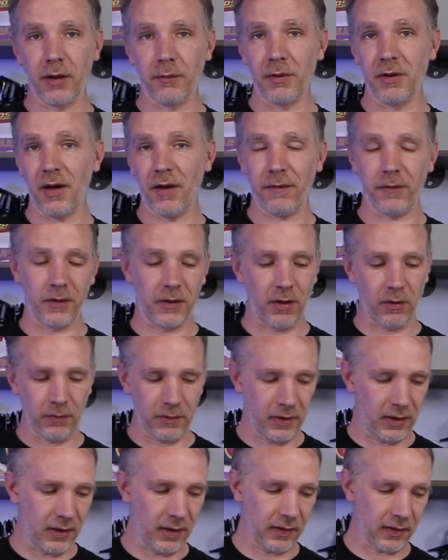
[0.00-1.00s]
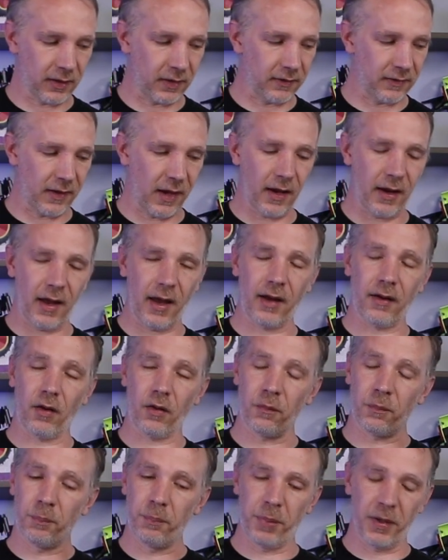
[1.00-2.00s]
we definitely don't need it because that had
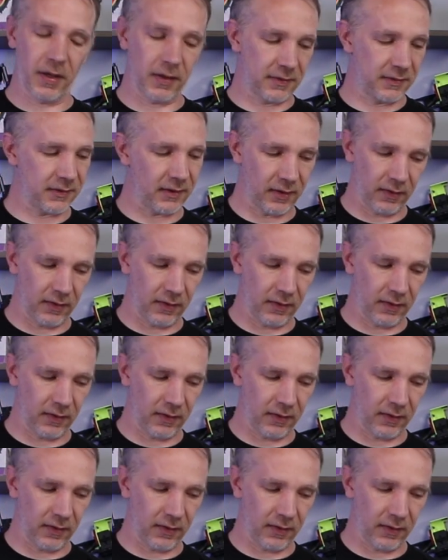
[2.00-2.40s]
a big,